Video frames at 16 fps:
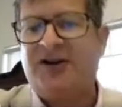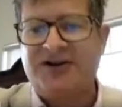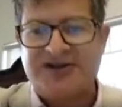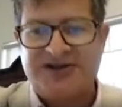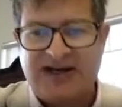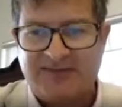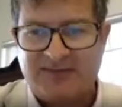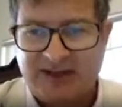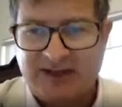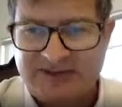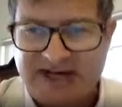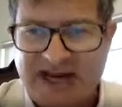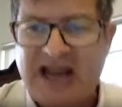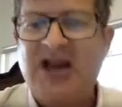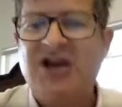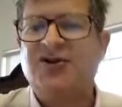at the same time as
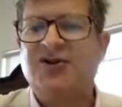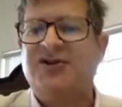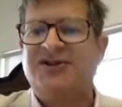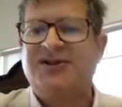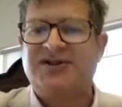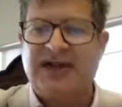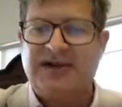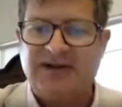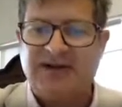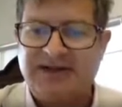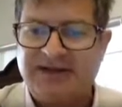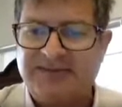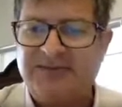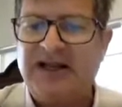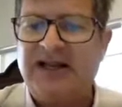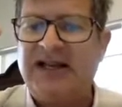Asia, at the same time as
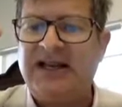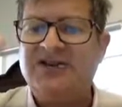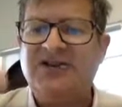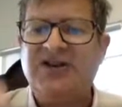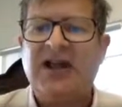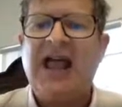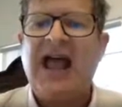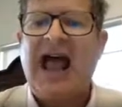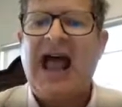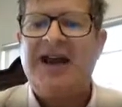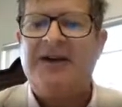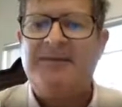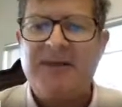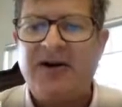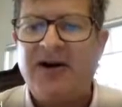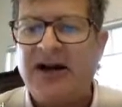the Middle East and
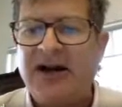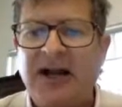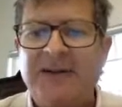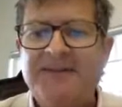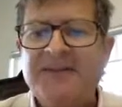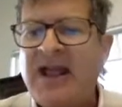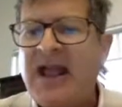America.